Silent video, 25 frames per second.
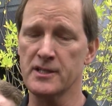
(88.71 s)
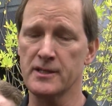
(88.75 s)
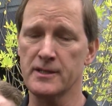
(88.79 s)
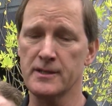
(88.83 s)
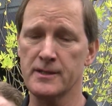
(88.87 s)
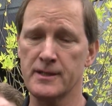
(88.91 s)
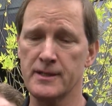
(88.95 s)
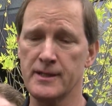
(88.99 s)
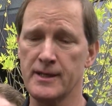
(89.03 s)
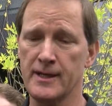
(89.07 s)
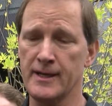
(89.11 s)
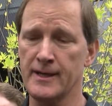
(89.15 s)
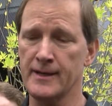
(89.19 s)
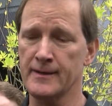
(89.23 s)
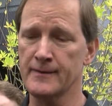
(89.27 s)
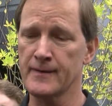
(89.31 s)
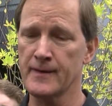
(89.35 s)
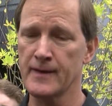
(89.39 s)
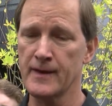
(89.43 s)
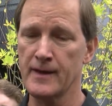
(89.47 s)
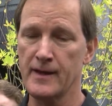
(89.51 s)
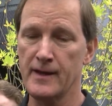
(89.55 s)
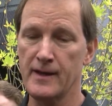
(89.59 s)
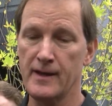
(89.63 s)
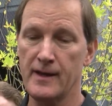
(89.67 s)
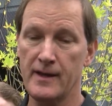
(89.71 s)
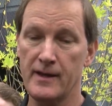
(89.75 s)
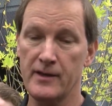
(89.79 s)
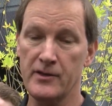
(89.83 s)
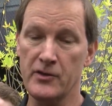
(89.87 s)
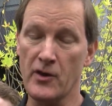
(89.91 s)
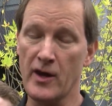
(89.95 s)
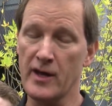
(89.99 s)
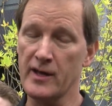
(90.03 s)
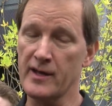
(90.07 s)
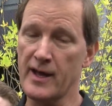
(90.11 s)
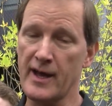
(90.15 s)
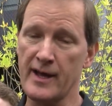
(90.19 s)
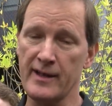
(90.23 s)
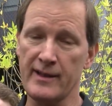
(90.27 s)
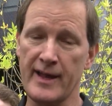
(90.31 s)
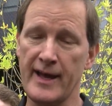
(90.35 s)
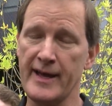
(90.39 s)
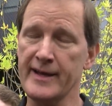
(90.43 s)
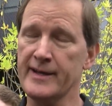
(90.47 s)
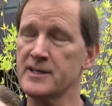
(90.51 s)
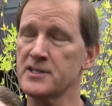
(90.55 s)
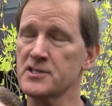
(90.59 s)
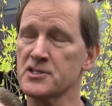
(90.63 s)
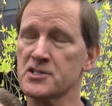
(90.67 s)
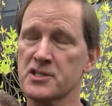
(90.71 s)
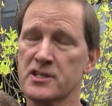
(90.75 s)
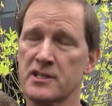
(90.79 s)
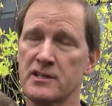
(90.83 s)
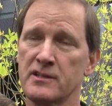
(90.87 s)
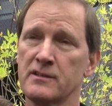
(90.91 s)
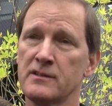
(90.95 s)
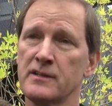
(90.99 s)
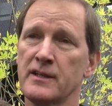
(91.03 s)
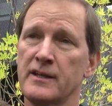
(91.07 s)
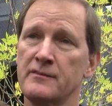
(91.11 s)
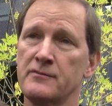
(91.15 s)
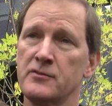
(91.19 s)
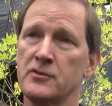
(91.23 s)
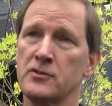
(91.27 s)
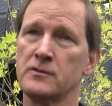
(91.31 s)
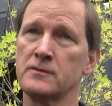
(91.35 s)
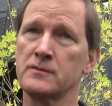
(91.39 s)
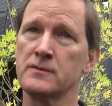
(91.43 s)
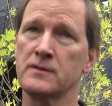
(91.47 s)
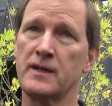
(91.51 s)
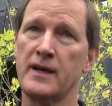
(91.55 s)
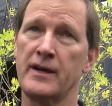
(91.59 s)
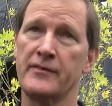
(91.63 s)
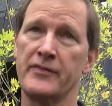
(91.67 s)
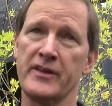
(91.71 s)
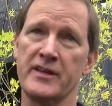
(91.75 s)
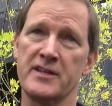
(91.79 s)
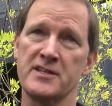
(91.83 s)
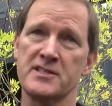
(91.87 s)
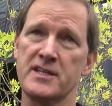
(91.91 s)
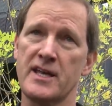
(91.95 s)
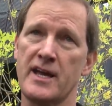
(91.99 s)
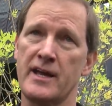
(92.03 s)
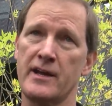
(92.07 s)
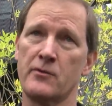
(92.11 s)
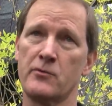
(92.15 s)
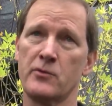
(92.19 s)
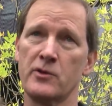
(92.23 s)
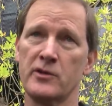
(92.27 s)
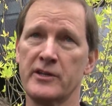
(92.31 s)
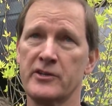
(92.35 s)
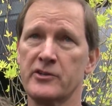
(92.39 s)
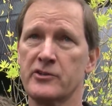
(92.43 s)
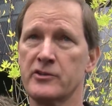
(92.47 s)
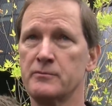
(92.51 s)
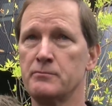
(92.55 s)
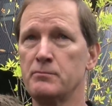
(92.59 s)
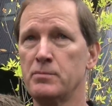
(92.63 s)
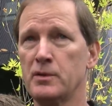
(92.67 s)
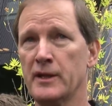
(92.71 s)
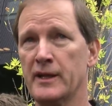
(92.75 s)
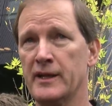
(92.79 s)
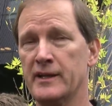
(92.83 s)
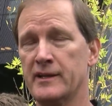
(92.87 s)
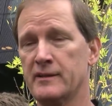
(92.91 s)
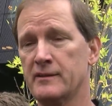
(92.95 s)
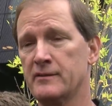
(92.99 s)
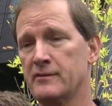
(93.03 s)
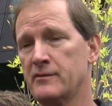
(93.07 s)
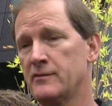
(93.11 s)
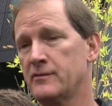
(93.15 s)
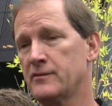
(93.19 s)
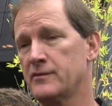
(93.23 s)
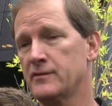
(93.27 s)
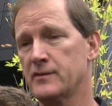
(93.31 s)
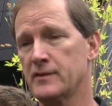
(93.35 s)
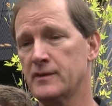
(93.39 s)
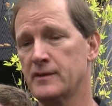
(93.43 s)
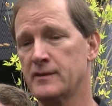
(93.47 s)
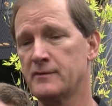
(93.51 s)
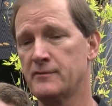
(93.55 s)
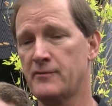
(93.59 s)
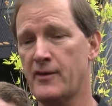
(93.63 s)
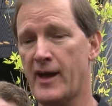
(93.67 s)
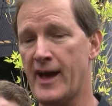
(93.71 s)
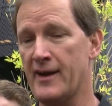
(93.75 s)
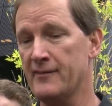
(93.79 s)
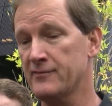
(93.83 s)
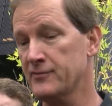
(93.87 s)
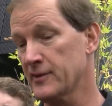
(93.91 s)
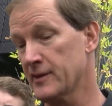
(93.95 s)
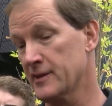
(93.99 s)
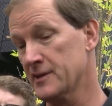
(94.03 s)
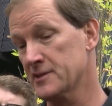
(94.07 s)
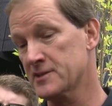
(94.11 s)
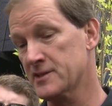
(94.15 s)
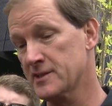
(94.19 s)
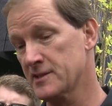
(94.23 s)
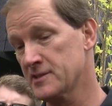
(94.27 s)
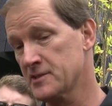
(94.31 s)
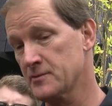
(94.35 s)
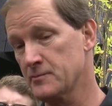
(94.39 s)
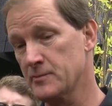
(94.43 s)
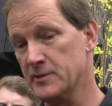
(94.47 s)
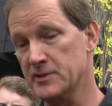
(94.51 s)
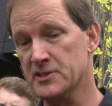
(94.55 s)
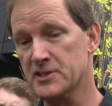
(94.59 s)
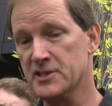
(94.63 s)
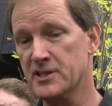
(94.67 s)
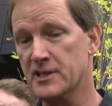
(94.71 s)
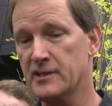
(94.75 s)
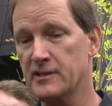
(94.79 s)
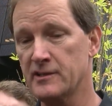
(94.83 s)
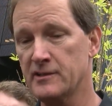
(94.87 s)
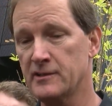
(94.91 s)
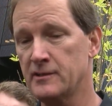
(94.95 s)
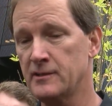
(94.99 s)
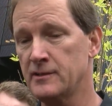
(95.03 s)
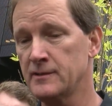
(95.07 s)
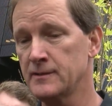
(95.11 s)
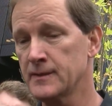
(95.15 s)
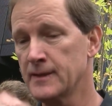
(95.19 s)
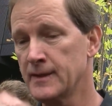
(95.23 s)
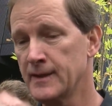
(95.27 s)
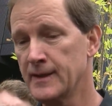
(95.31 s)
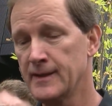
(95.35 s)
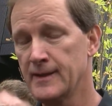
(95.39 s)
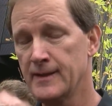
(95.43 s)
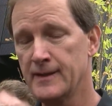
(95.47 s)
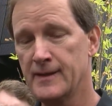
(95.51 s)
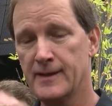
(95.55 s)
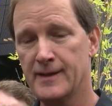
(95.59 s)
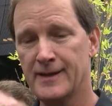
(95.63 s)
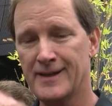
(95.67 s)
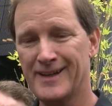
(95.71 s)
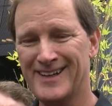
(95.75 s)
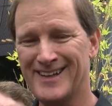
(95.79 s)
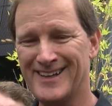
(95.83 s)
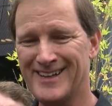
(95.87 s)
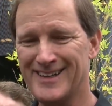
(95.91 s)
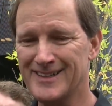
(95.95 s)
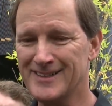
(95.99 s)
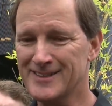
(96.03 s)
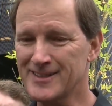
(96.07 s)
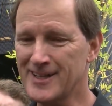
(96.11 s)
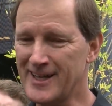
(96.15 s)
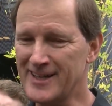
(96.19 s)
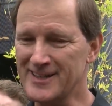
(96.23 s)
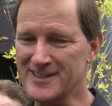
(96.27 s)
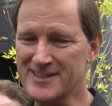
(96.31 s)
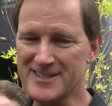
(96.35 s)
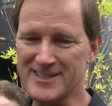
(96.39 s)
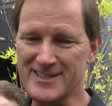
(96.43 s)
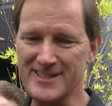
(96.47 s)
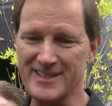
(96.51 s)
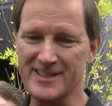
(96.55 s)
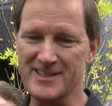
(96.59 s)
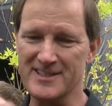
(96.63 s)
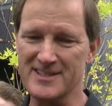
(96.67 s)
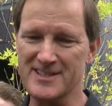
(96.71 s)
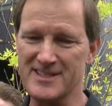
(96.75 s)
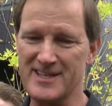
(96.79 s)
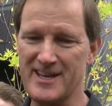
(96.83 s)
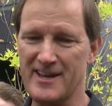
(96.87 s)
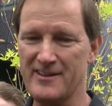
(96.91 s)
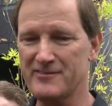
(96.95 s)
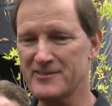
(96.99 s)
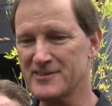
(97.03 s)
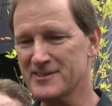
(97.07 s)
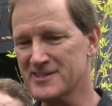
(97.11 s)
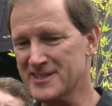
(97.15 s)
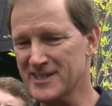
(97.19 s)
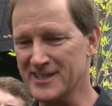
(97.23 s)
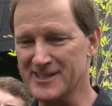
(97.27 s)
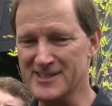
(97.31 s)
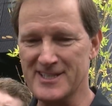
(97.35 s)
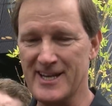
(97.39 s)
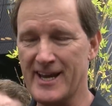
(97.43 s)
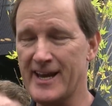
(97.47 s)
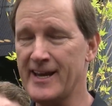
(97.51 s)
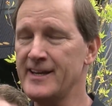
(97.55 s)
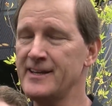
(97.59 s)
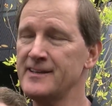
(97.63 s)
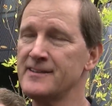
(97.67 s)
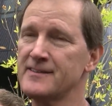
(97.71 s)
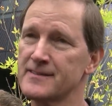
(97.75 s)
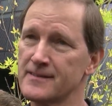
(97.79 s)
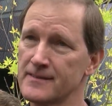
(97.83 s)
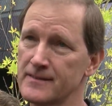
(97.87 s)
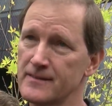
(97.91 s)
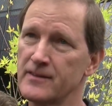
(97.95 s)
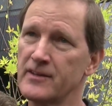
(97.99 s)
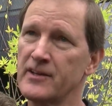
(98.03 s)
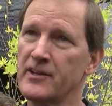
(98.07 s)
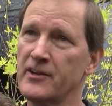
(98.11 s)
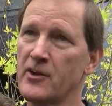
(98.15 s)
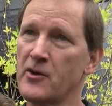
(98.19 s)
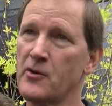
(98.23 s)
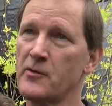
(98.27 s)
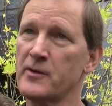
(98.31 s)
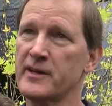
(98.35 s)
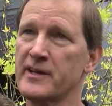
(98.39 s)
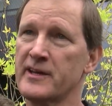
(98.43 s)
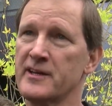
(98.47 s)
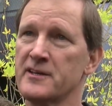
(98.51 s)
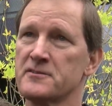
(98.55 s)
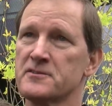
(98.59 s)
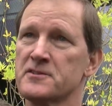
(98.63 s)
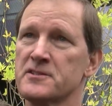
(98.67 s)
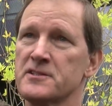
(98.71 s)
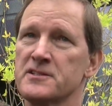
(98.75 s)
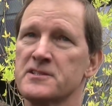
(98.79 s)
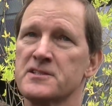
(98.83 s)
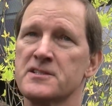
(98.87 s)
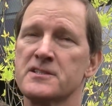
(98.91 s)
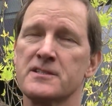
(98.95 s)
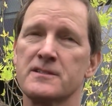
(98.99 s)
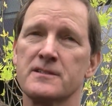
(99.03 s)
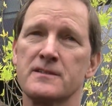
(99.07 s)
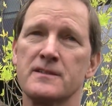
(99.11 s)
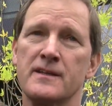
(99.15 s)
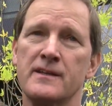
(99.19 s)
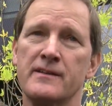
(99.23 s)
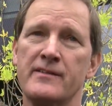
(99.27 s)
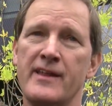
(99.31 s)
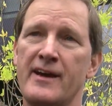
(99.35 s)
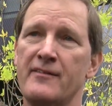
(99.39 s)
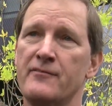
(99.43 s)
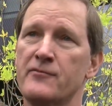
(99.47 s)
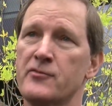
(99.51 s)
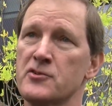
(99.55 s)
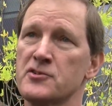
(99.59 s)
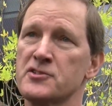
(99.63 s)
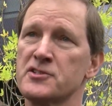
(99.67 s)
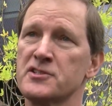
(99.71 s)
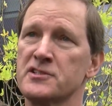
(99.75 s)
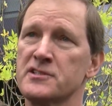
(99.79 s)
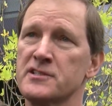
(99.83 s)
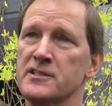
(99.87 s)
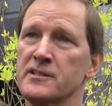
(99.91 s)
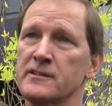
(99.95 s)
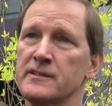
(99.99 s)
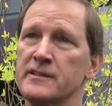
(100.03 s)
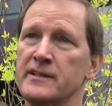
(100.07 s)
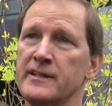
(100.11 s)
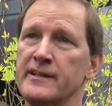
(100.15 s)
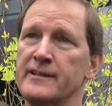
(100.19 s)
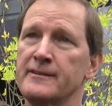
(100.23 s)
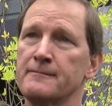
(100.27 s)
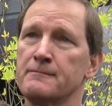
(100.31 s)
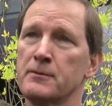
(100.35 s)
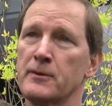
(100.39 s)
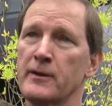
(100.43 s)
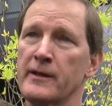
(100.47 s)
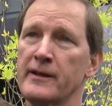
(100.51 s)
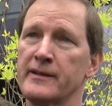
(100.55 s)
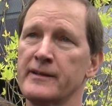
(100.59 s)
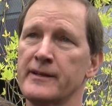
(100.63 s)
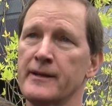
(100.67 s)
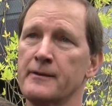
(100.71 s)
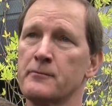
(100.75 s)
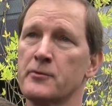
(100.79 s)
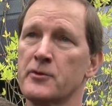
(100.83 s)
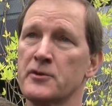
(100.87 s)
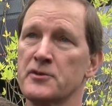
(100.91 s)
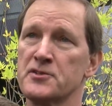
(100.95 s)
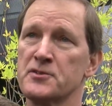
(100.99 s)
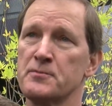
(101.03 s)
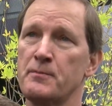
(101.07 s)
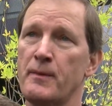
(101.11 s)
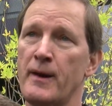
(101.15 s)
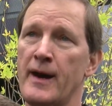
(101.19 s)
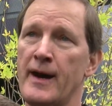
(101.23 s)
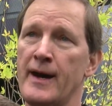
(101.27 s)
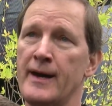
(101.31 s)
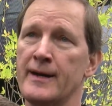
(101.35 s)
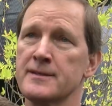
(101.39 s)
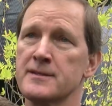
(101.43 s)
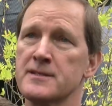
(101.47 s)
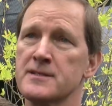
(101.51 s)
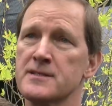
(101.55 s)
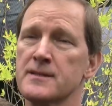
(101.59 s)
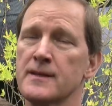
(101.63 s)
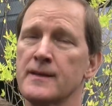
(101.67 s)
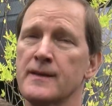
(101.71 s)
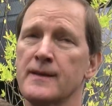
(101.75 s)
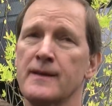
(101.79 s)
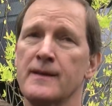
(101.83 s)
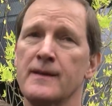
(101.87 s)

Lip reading: And, you know, I like his skill level. I think he's got a really good blend of athleticism and skill. At 6'7", 6'8", you know, he gives us that versatility to play a number of spots.